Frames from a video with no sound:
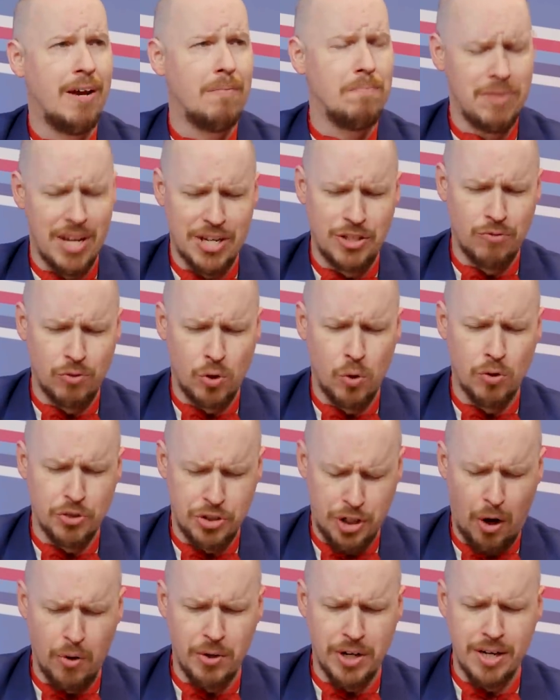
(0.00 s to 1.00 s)
Unless, of
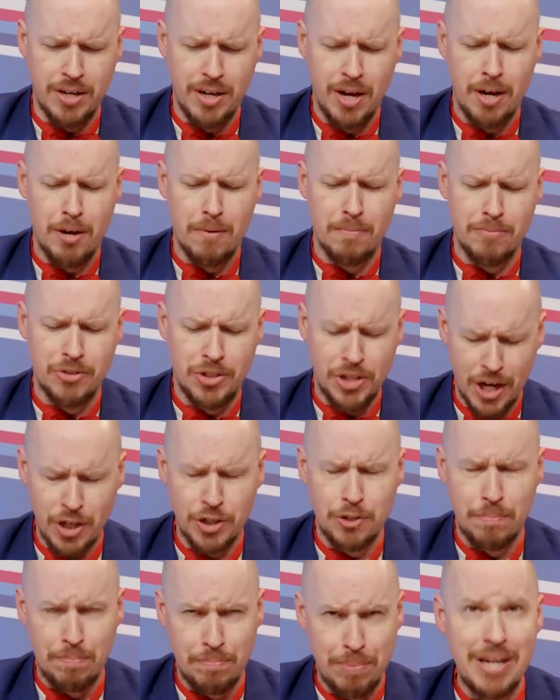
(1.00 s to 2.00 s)
course, Cody
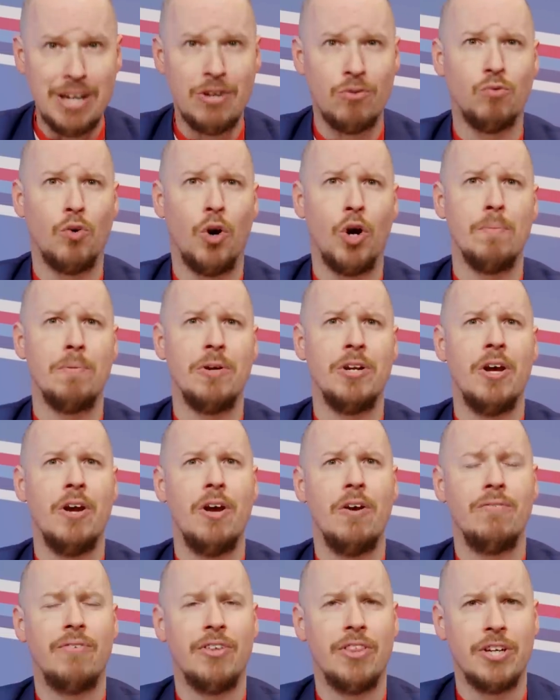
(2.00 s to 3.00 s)
does beat Roman
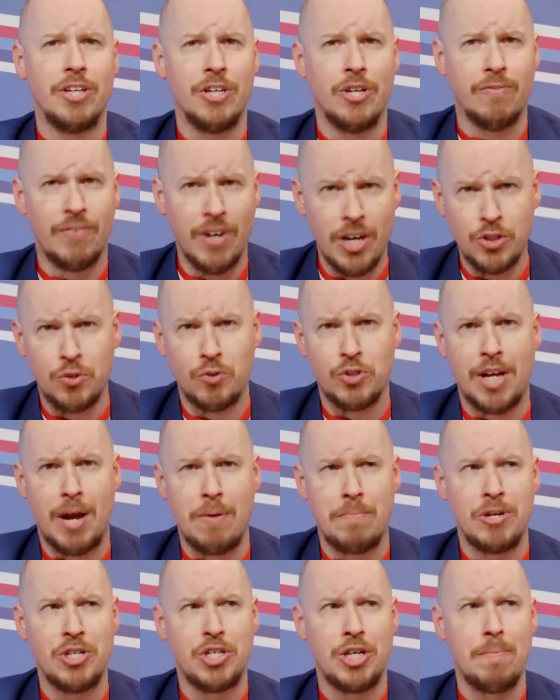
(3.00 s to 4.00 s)
for the Universal
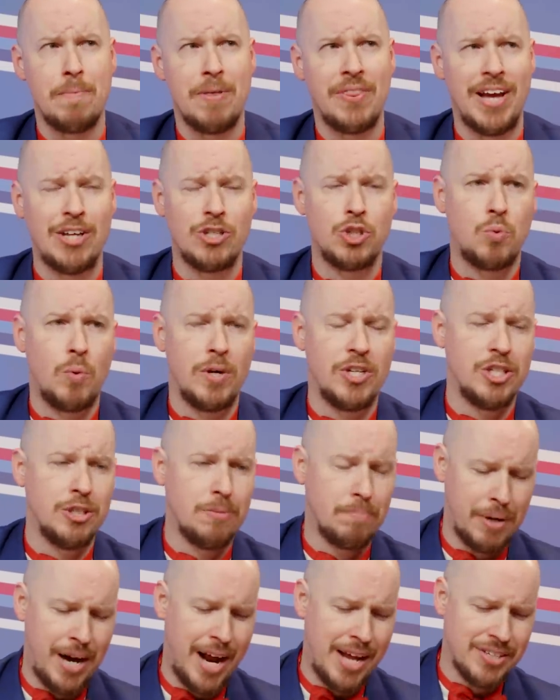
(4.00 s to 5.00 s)
Championship and that switches
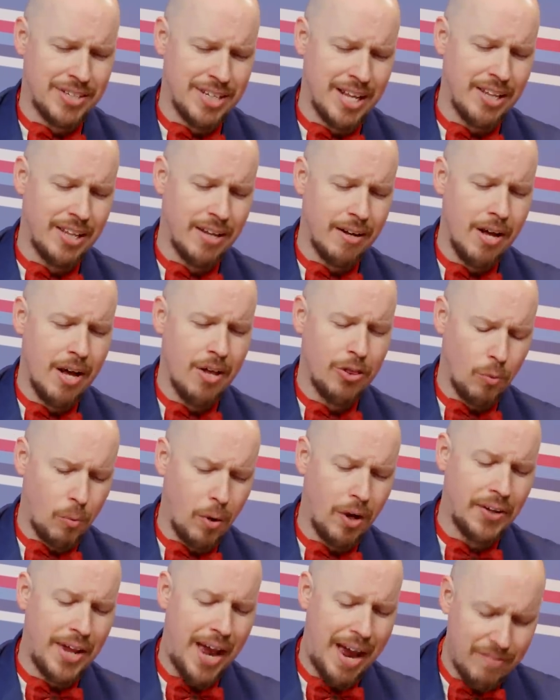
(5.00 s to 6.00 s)
brands, and then the
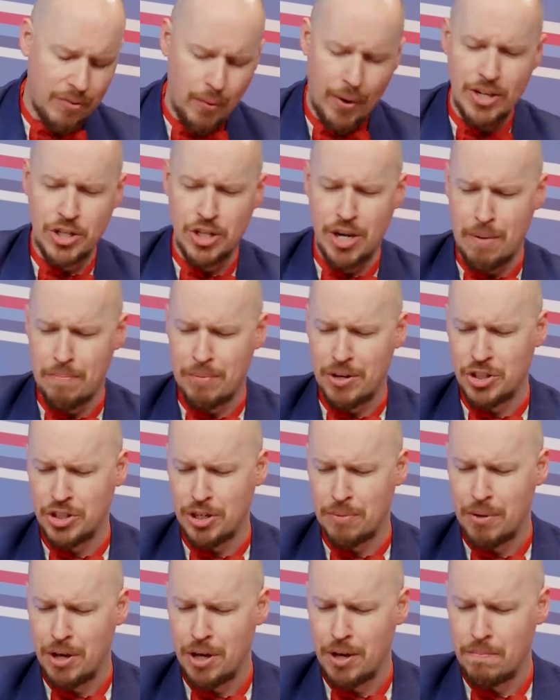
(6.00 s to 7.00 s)
World Heavyweight
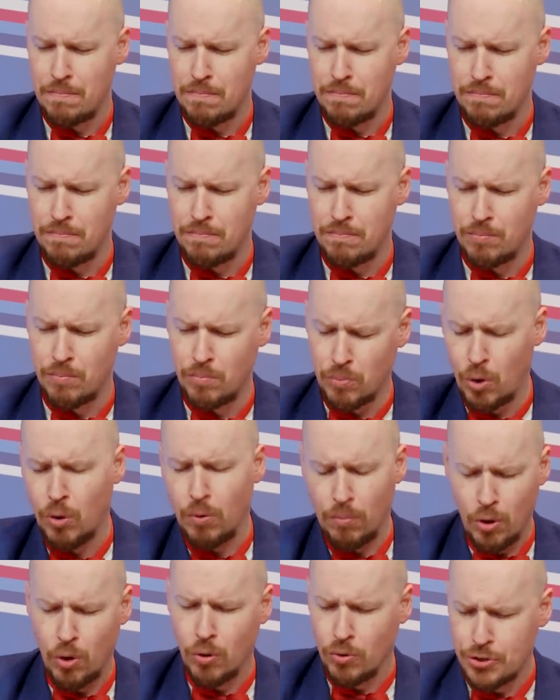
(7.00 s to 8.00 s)
Championship
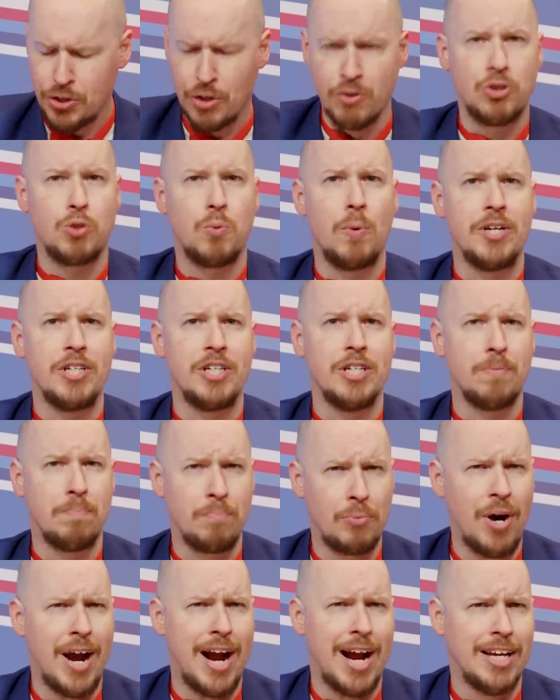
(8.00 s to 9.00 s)
also switches
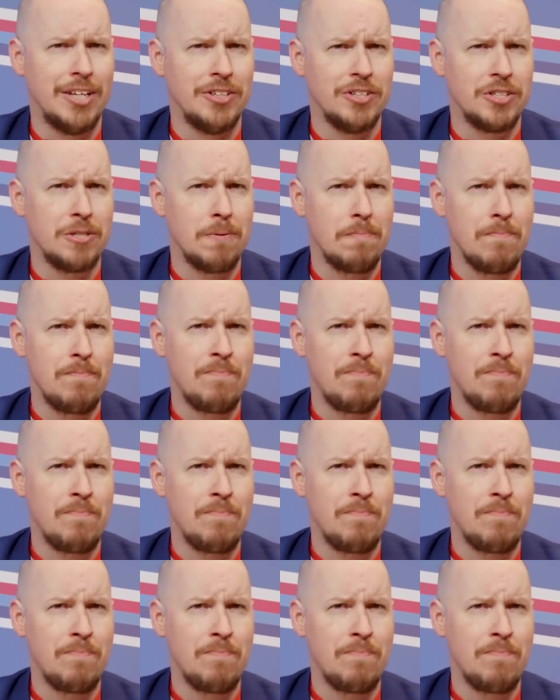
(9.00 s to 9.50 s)
brands.